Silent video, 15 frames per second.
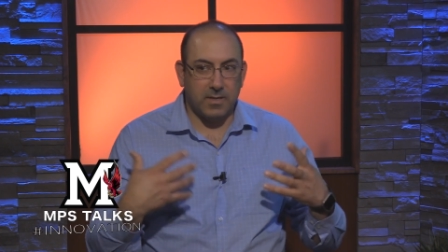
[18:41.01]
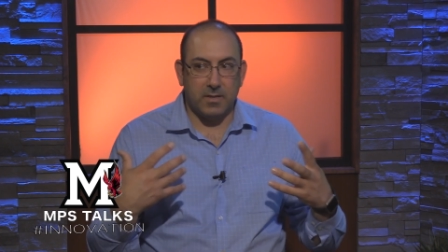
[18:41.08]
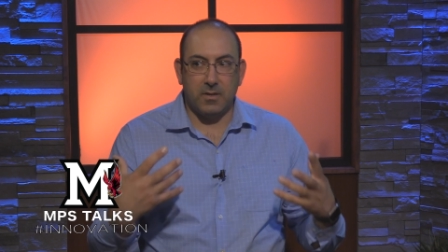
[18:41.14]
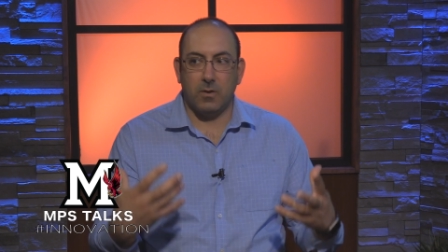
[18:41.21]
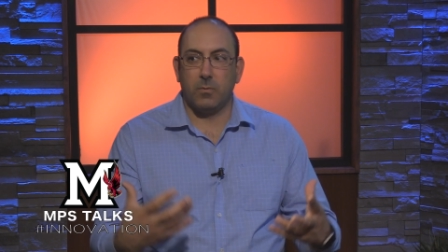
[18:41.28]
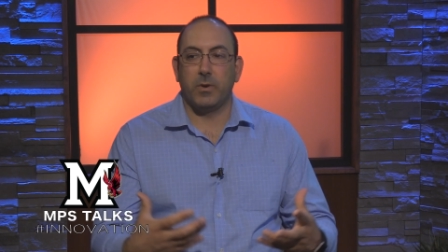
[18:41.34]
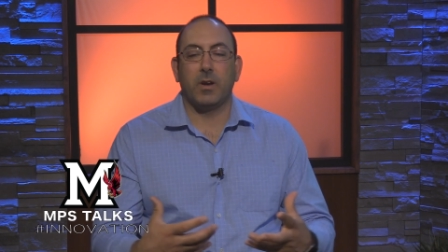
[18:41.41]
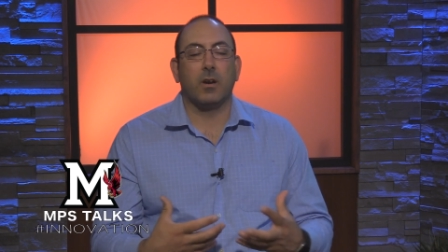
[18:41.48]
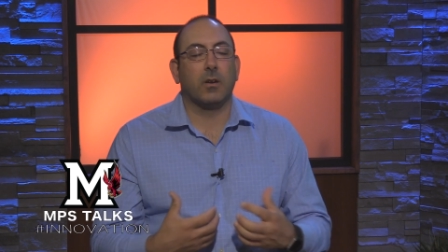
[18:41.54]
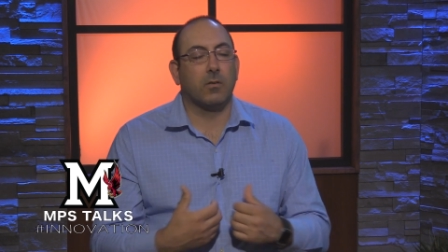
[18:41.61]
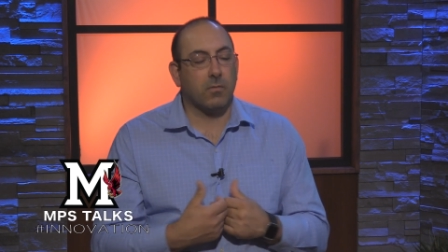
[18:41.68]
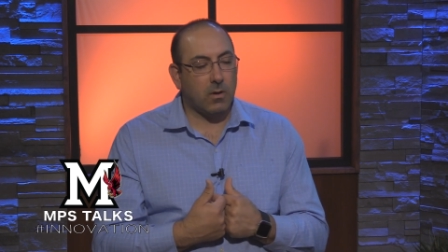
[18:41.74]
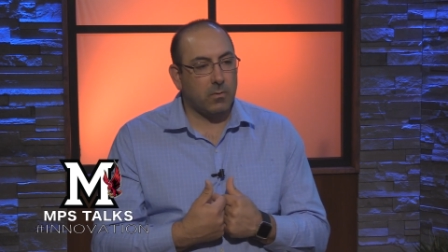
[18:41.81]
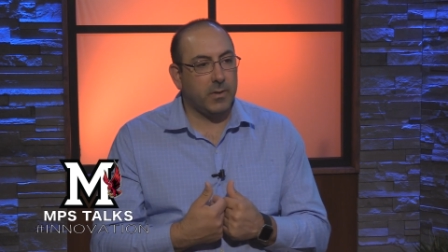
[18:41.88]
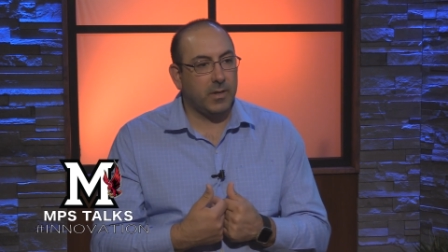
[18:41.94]
I know we are
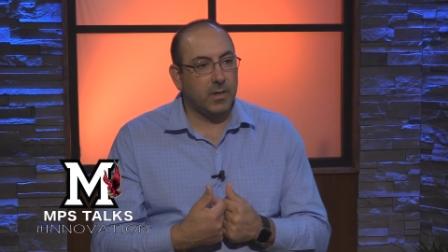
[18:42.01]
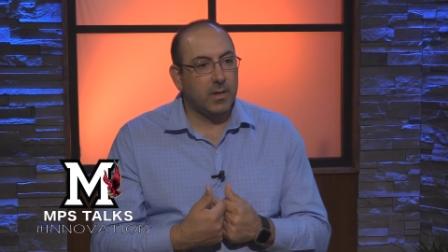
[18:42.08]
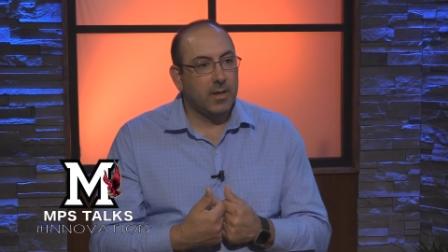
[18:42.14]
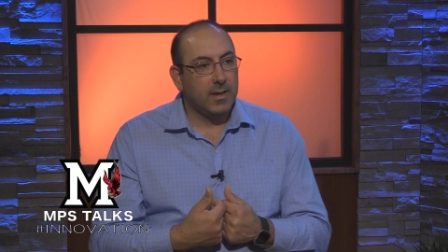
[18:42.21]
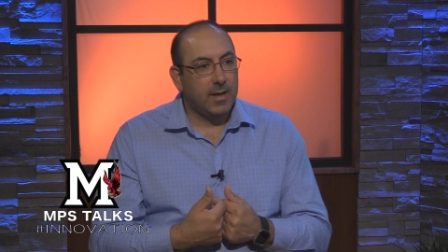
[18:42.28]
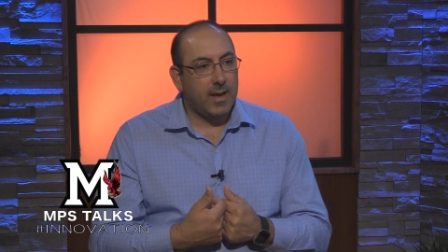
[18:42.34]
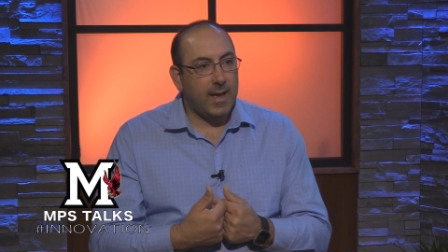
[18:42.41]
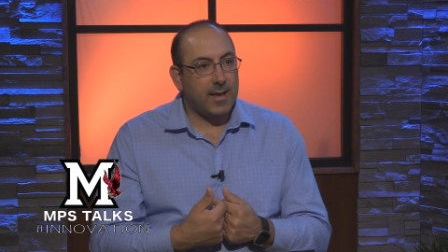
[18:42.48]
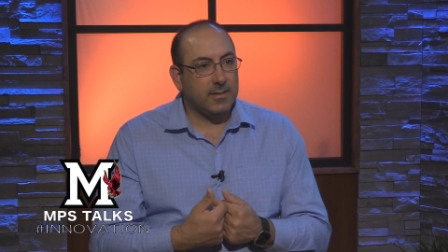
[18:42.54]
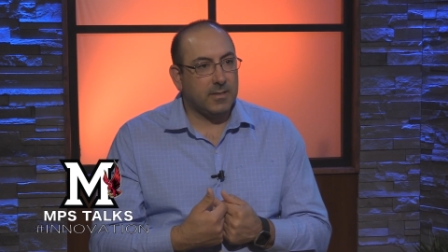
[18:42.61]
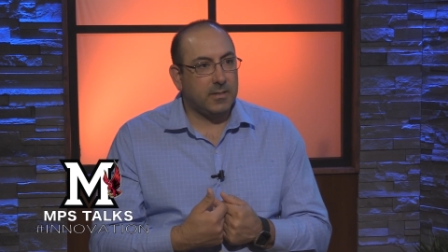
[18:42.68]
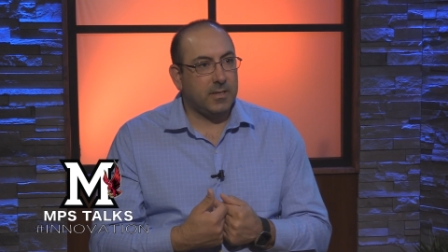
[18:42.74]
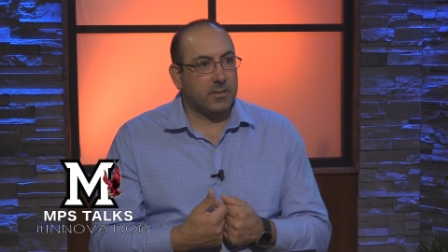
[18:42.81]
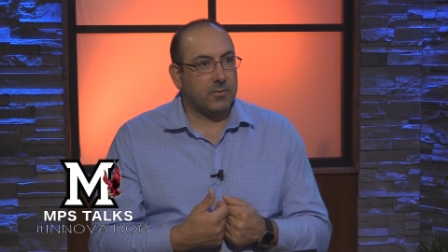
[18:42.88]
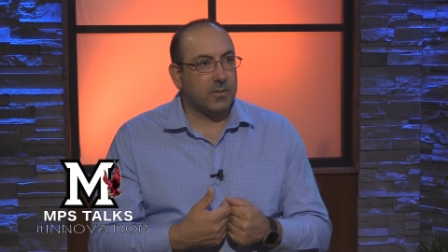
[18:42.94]
growing as
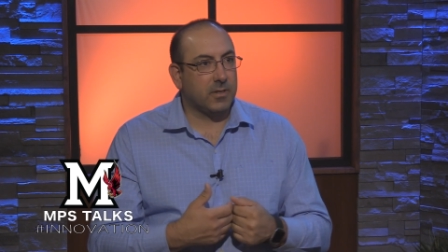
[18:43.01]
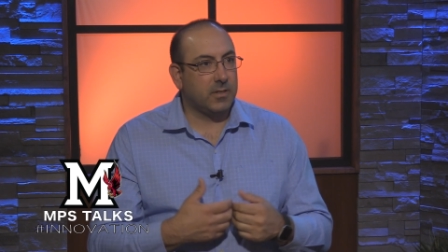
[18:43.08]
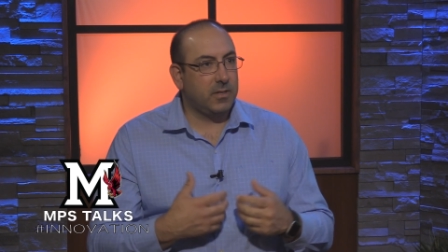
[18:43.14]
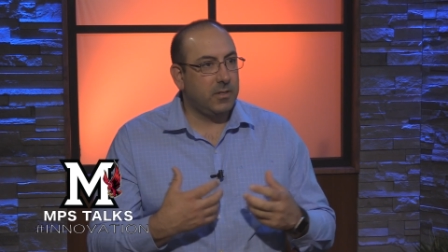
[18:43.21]
a district,